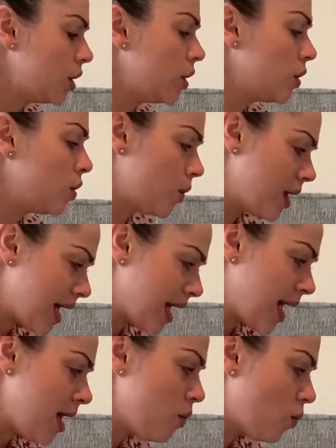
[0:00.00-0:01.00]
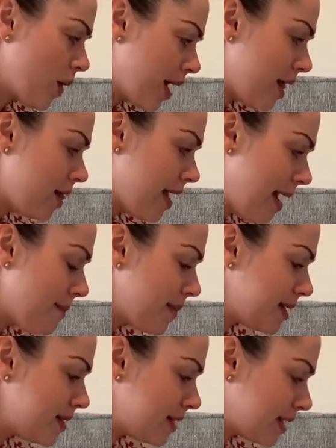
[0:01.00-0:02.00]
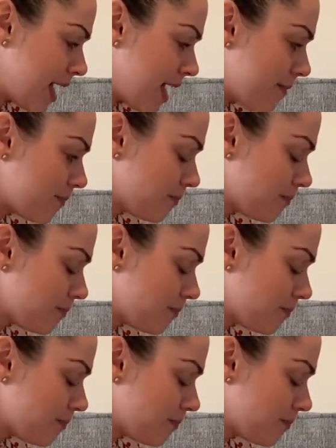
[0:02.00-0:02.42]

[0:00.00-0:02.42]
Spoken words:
Okay, well, let me see.